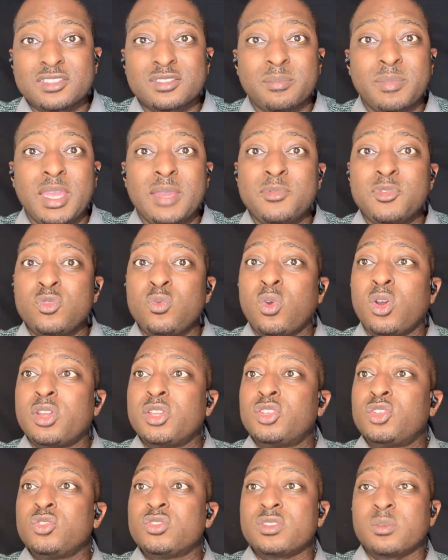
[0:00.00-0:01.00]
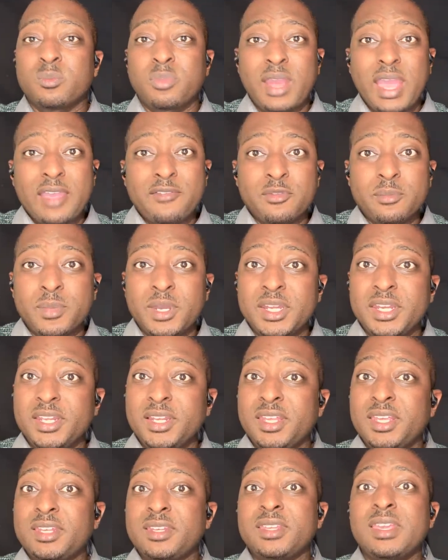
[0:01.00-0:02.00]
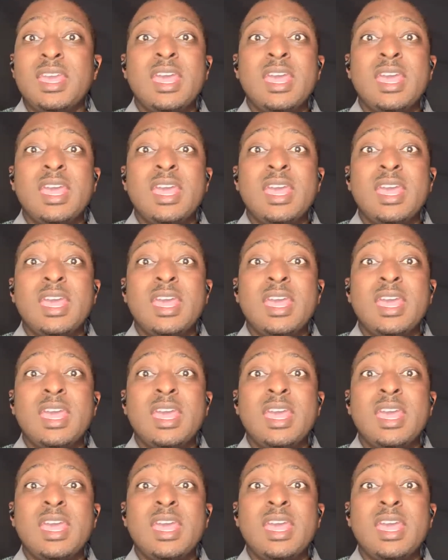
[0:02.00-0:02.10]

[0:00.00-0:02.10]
maybe you want to do some private money lending.